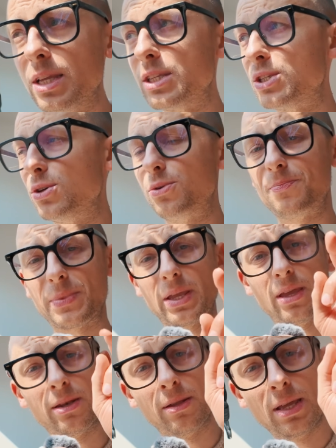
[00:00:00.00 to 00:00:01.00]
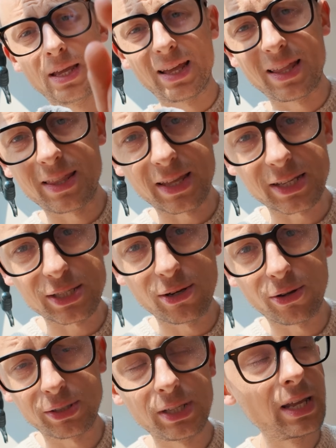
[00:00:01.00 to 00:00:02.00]
So again, thanks a
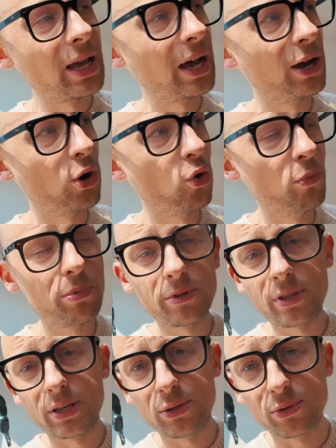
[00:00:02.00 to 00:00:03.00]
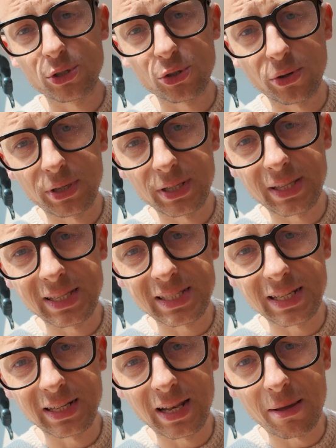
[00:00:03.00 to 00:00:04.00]
lot. I hope that you enjoyed
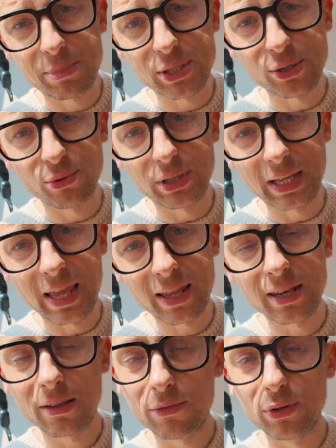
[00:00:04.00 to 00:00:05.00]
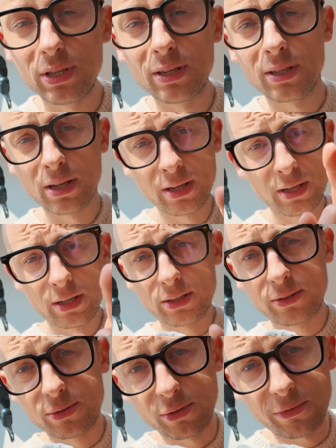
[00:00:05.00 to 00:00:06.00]
this little episode. Again, if you did,
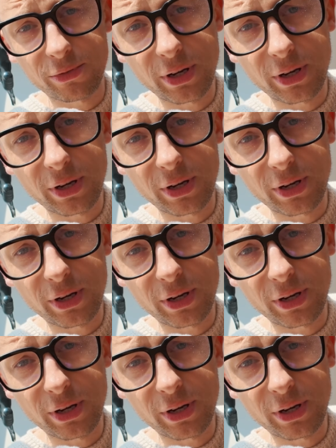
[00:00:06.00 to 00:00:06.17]
don't